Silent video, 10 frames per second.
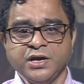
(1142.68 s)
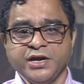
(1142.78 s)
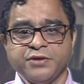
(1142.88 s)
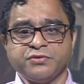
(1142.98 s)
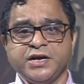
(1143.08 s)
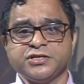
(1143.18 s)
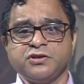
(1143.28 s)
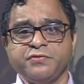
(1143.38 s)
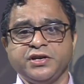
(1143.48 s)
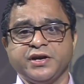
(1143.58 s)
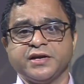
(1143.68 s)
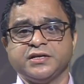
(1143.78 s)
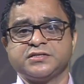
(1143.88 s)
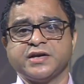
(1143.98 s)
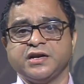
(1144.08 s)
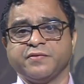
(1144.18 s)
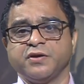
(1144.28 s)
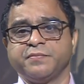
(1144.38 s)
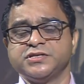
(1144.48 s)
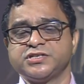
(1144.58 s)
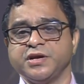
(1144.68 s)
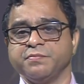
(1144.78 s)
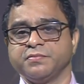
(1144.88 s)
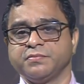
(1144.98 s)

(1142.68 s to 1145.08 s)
Utilization of Integrated Child Development Scheme.